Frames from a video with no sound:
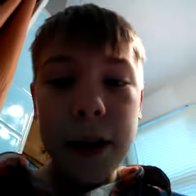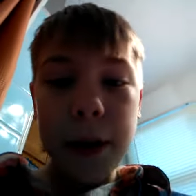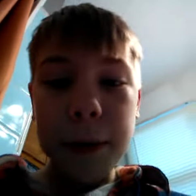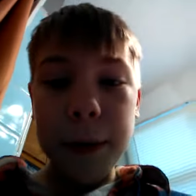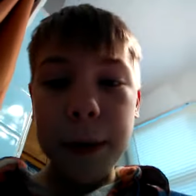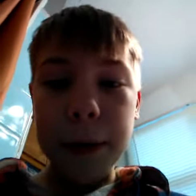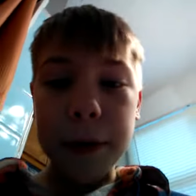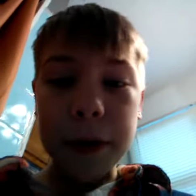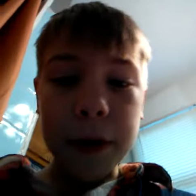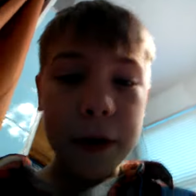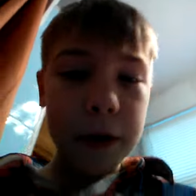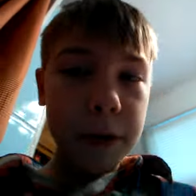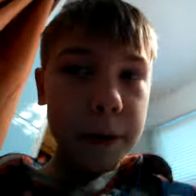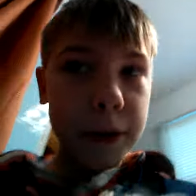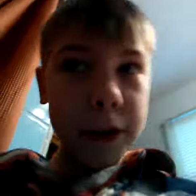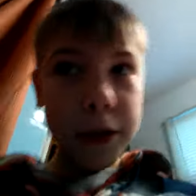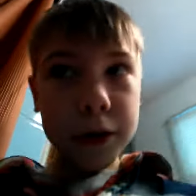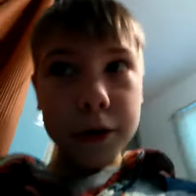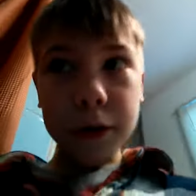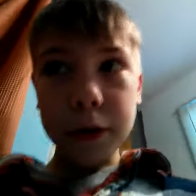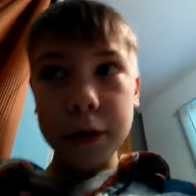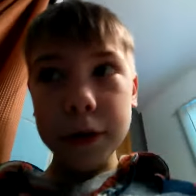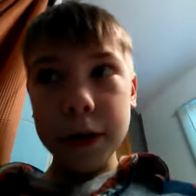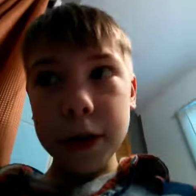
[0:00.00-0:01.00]
people that go to my
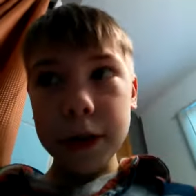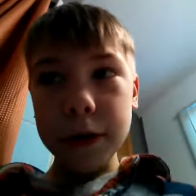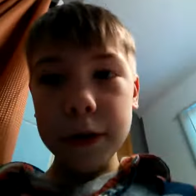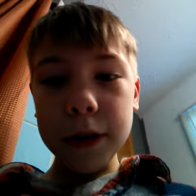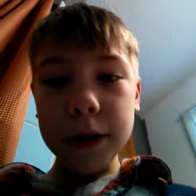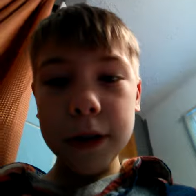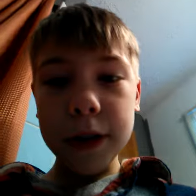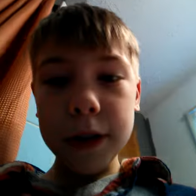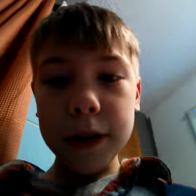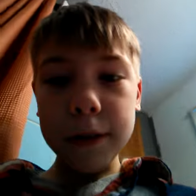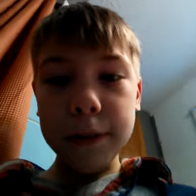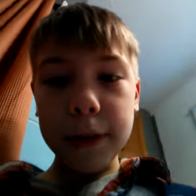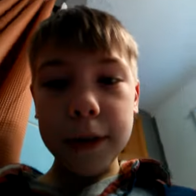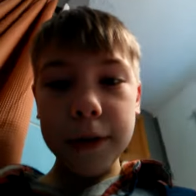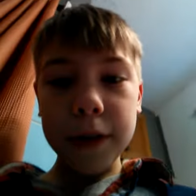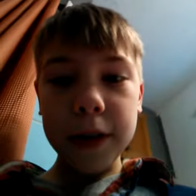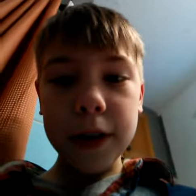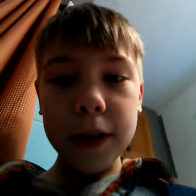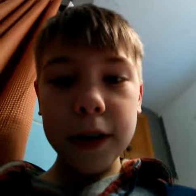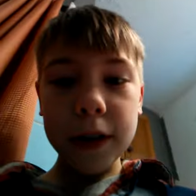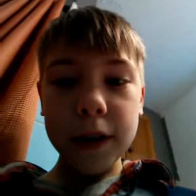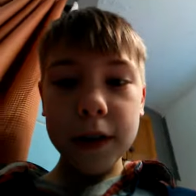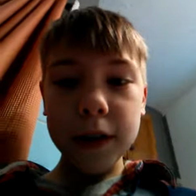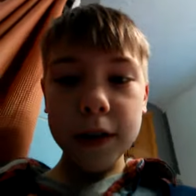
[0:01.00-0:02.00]
school know it,
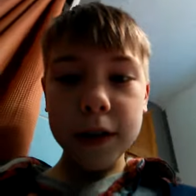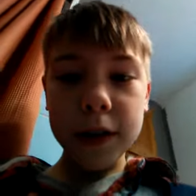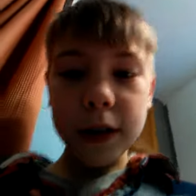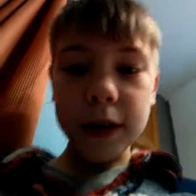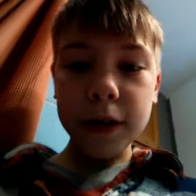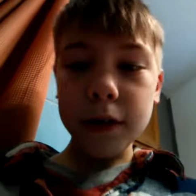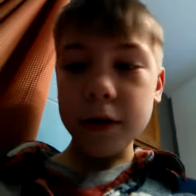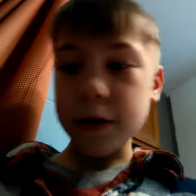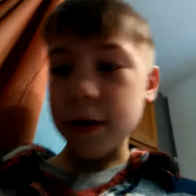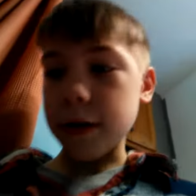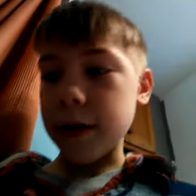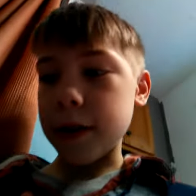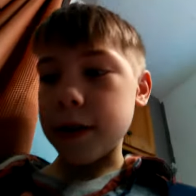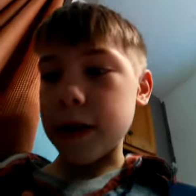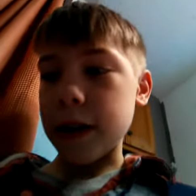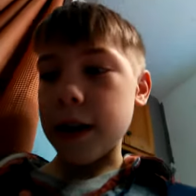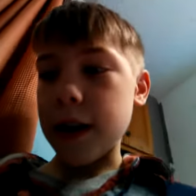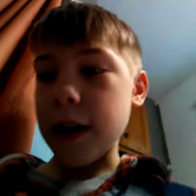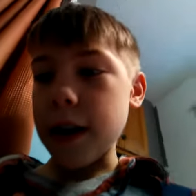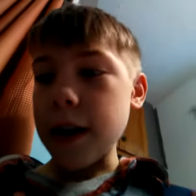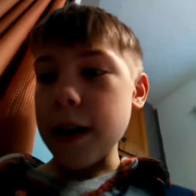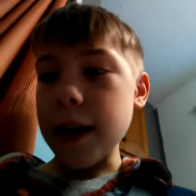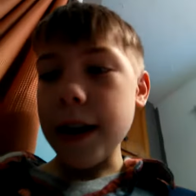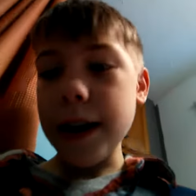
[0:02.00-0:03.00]
my channel, so they
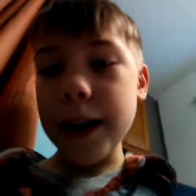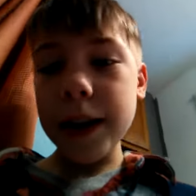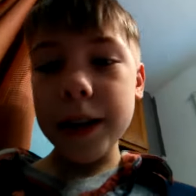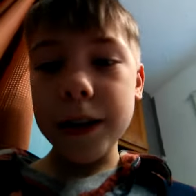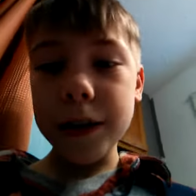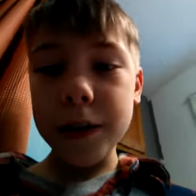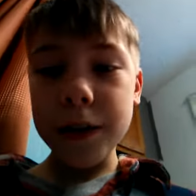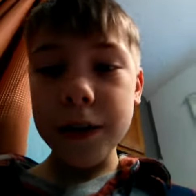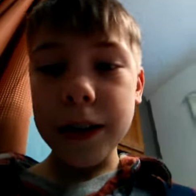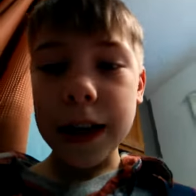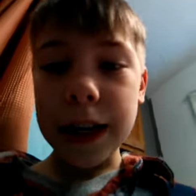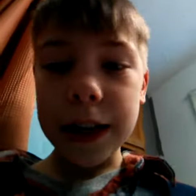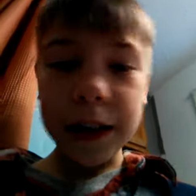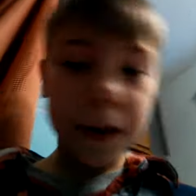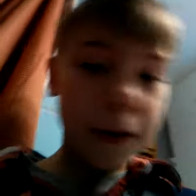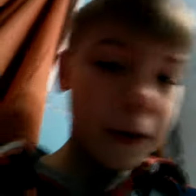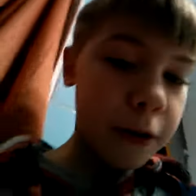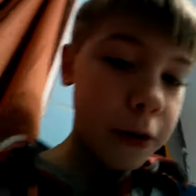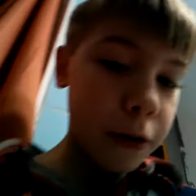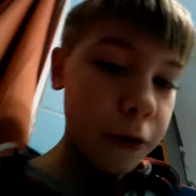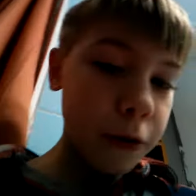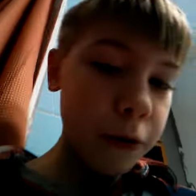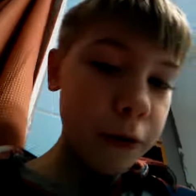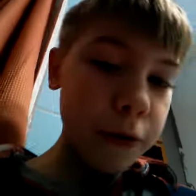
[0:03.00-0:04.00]
said, "Hey dude, can
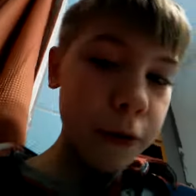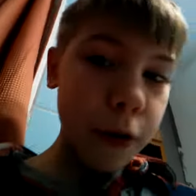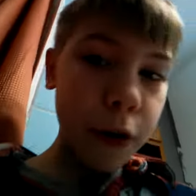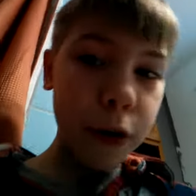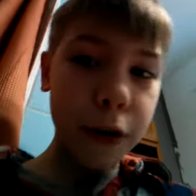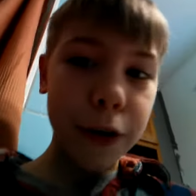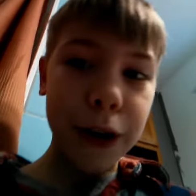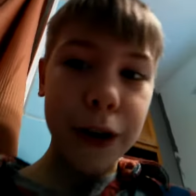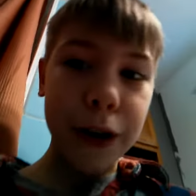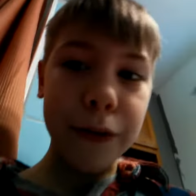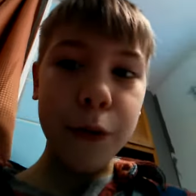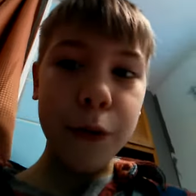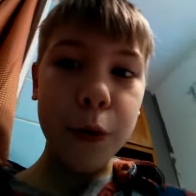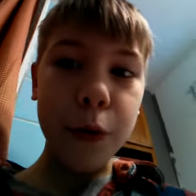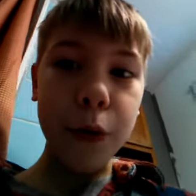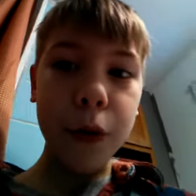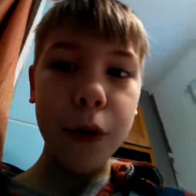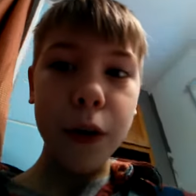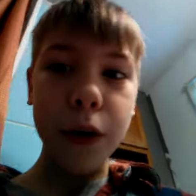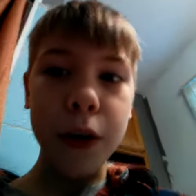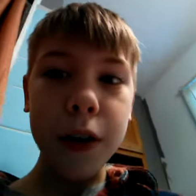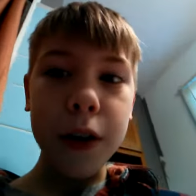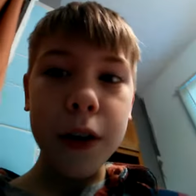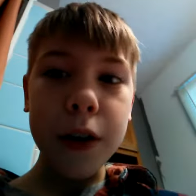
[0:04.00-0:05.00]
you do Far Cry
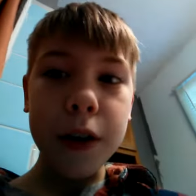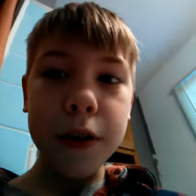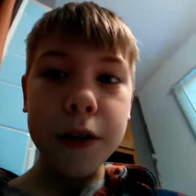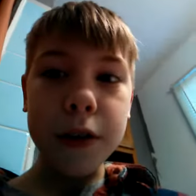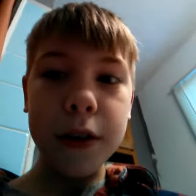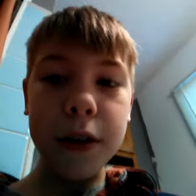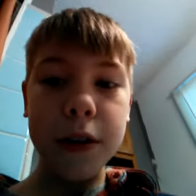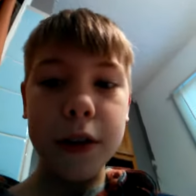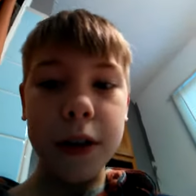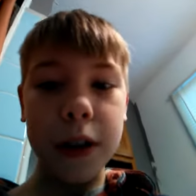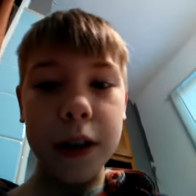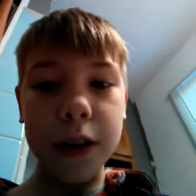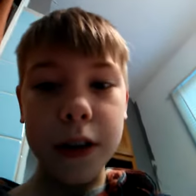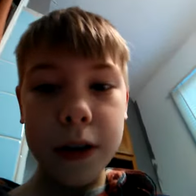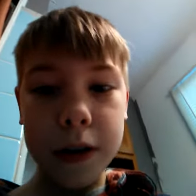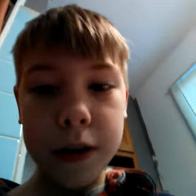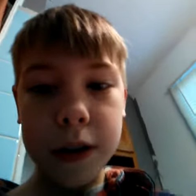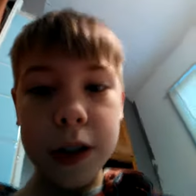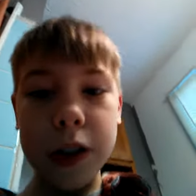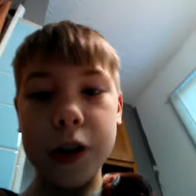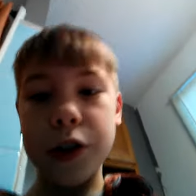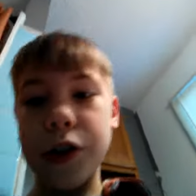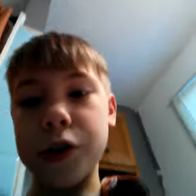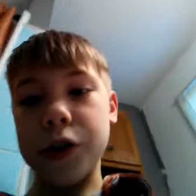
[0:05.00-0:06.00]
4? So I was like, you know
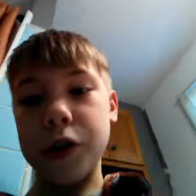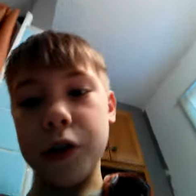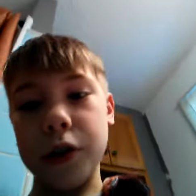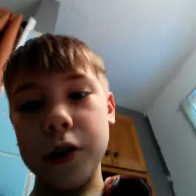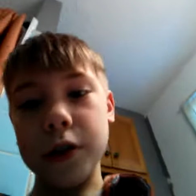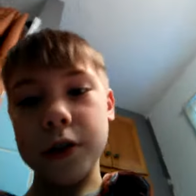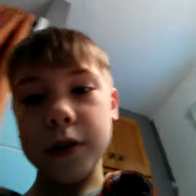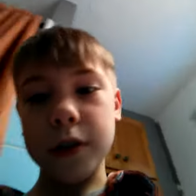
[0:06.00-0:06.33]
what, sure.